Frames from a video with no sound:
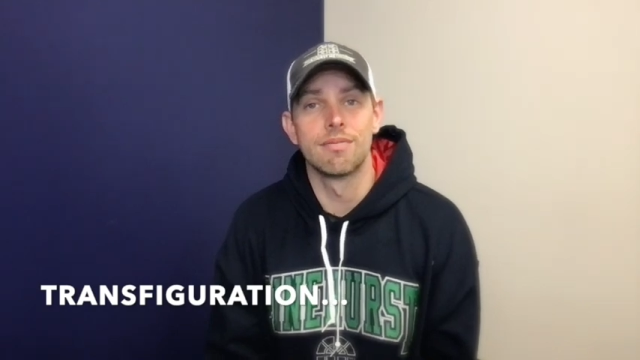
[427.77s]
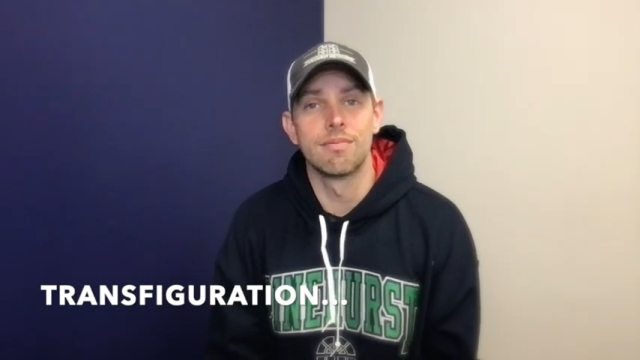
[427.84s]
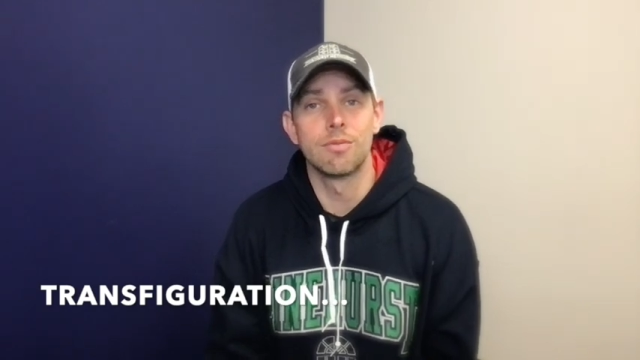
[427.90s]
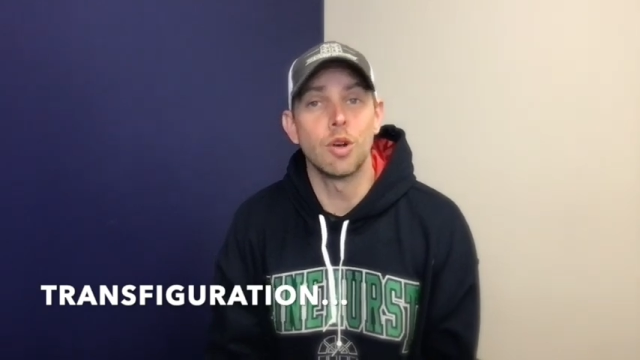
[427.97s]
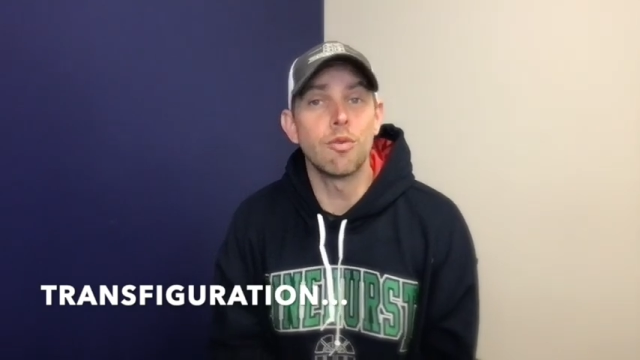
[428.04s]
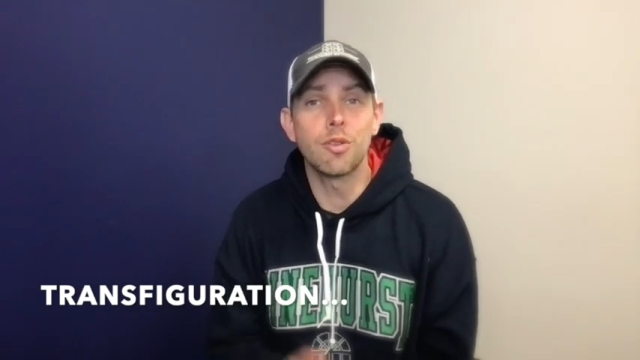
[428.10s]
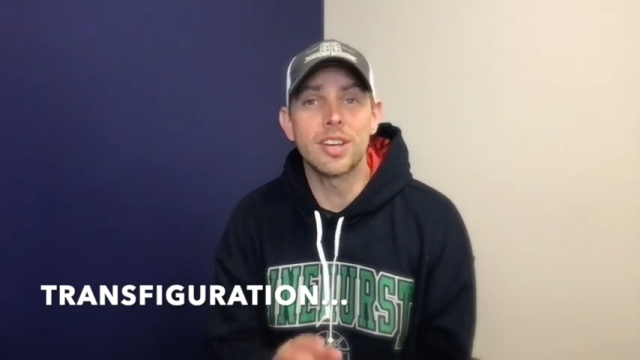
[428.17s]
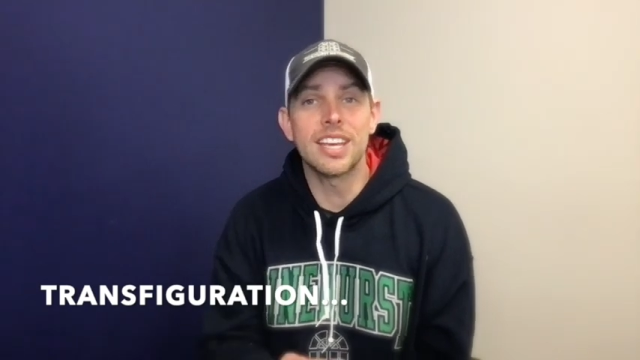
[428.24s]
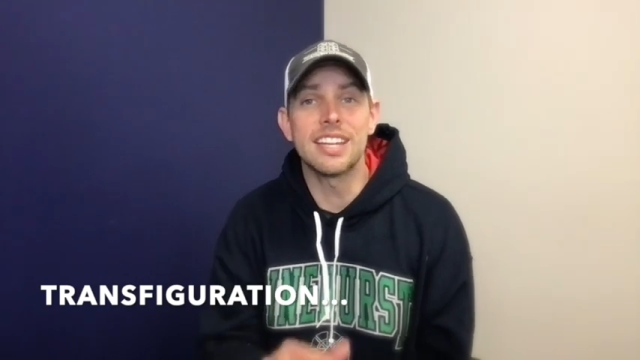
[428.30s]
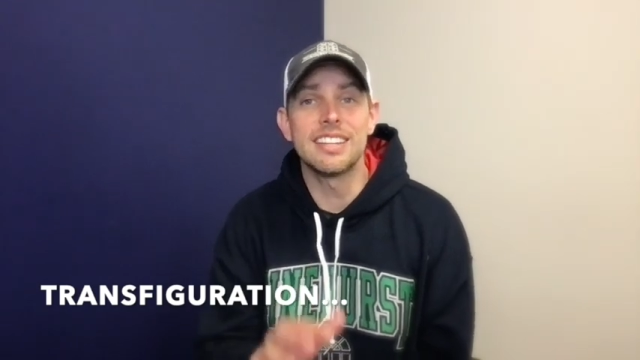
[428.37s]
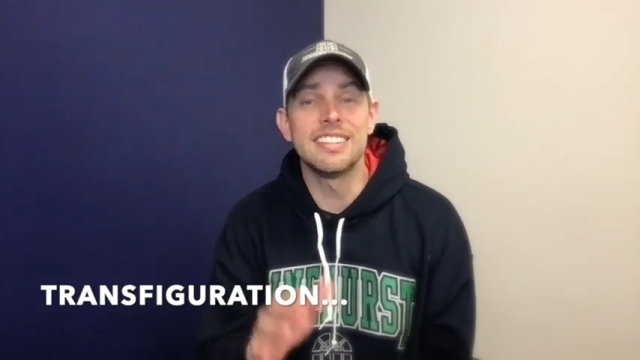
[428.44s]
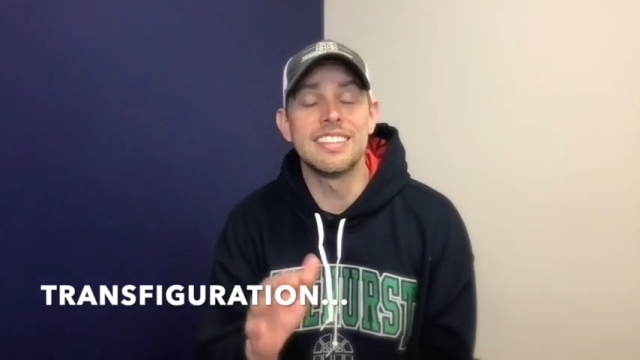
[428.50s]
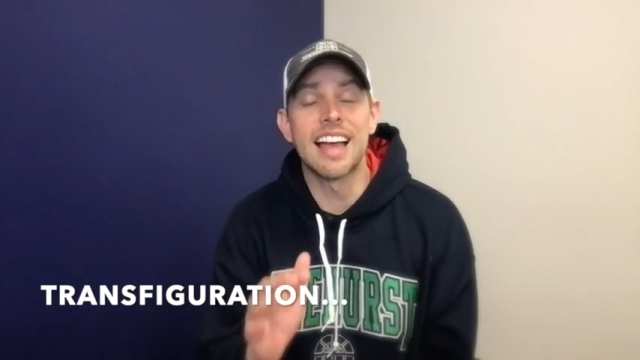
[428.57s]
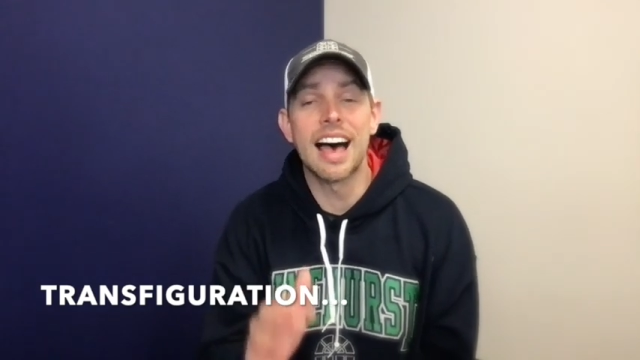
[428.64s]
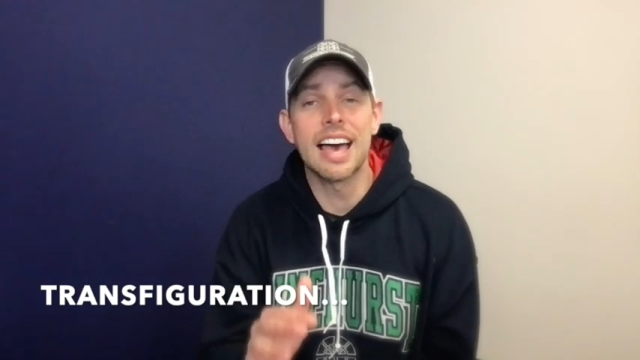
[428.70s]
Don't forget,
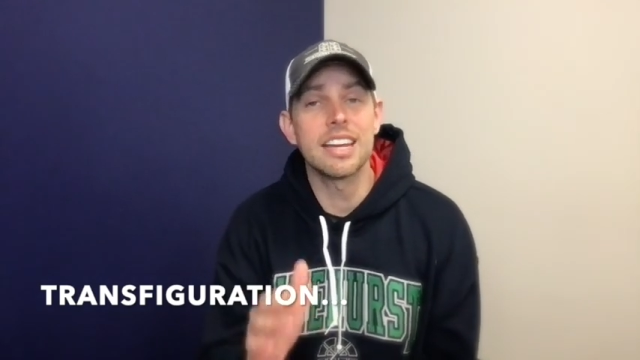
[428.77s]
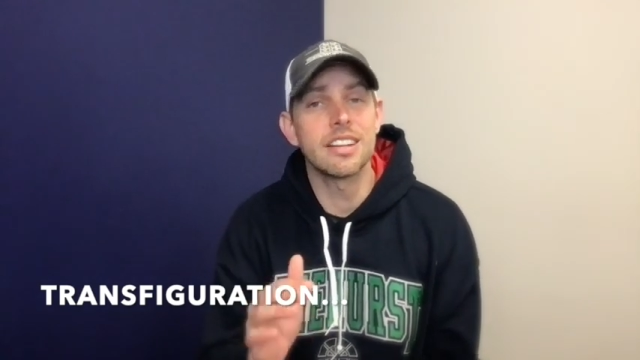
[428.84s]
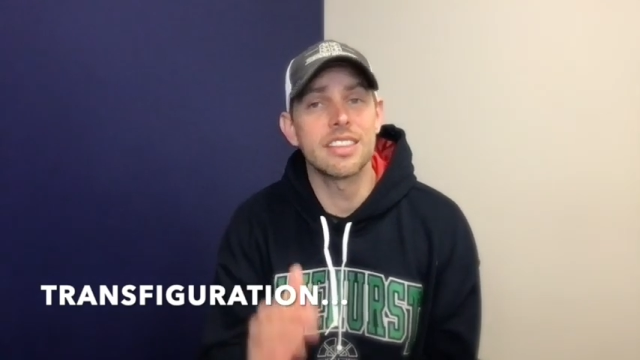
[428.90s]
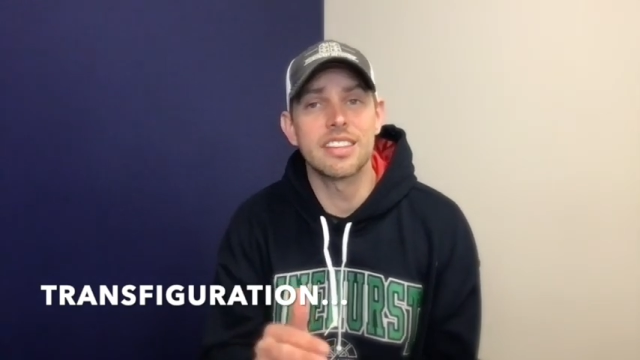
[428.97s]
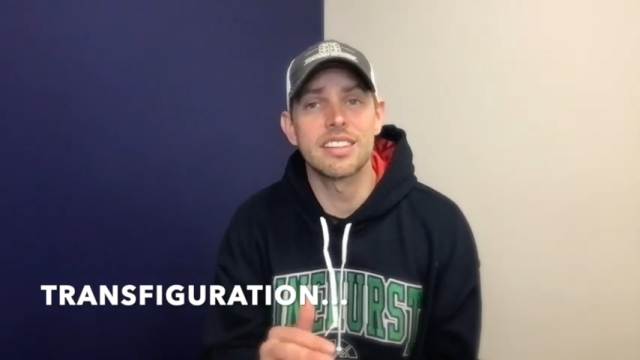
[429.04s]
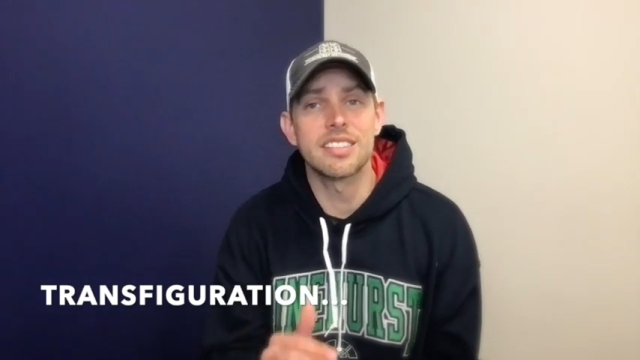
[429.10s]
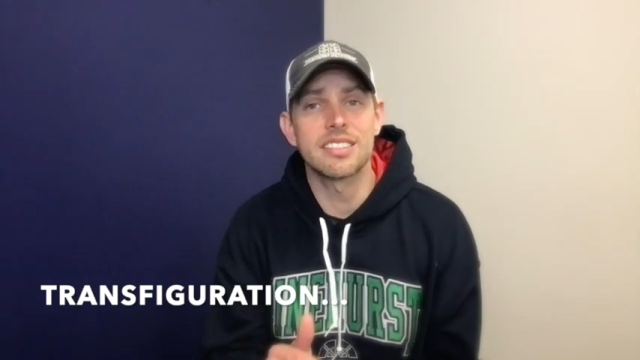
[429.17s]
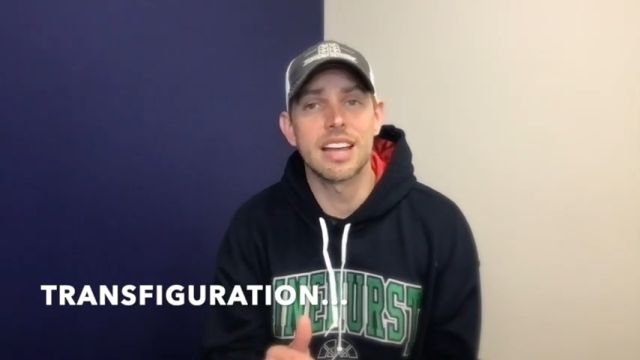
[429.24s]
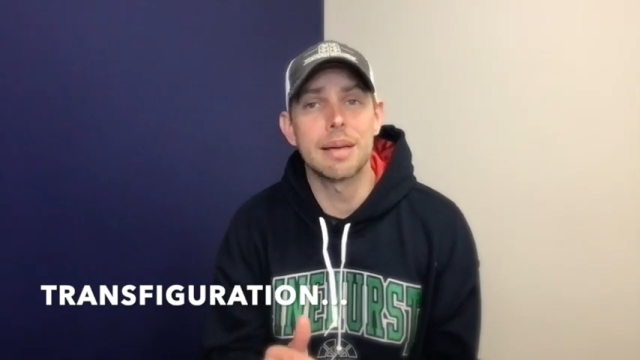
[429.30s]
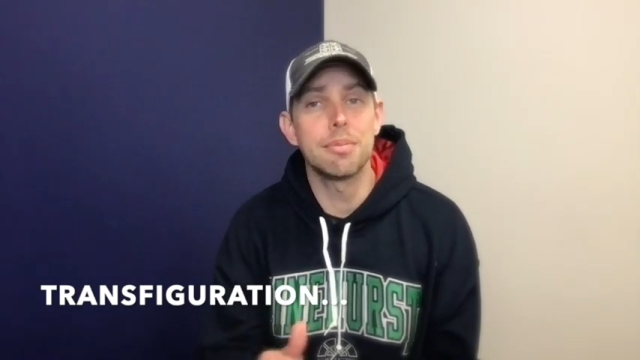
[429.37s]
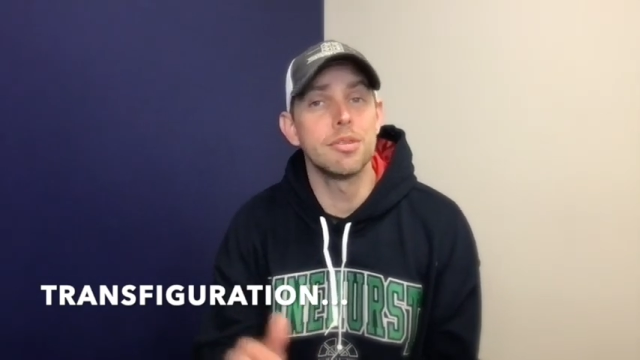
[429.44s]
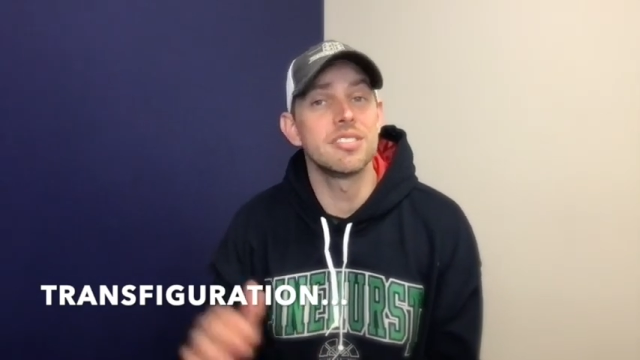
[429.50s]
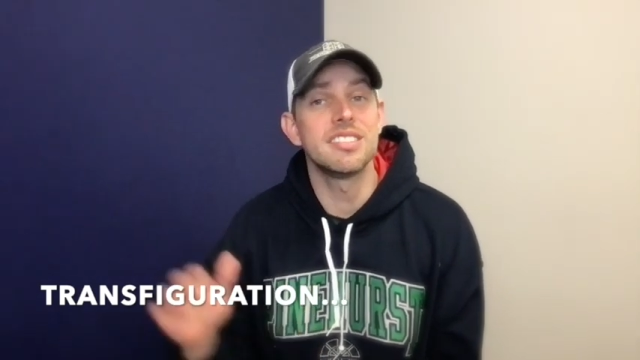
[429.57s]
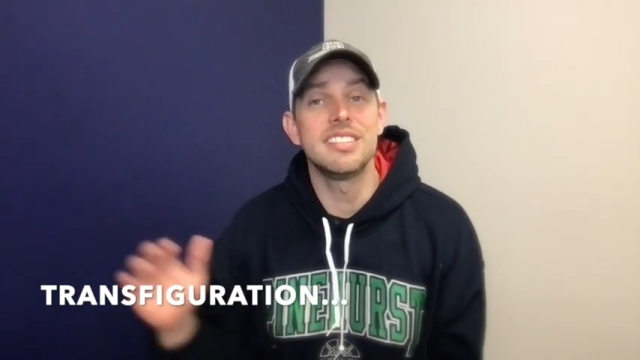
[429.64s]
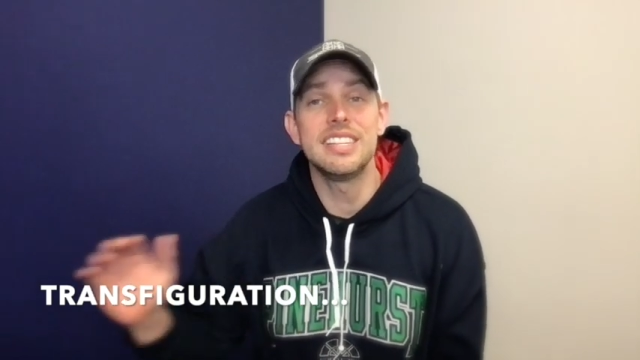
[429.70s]
9 of the
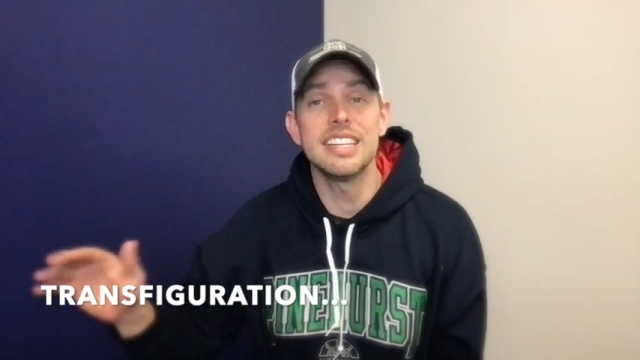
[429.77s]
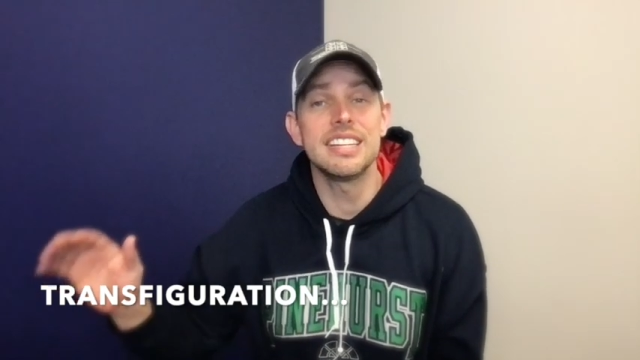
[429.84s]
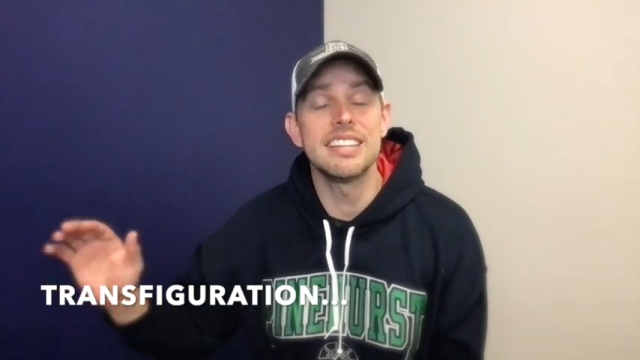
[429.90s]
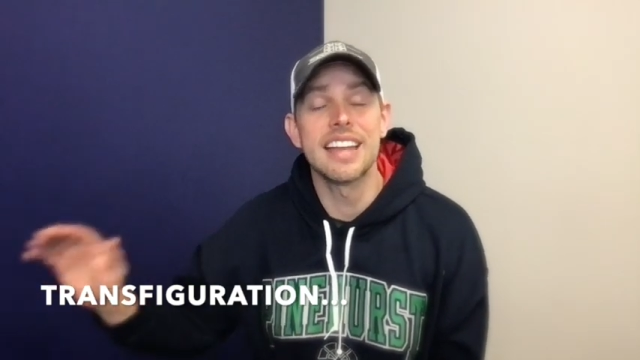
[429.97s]
disciples did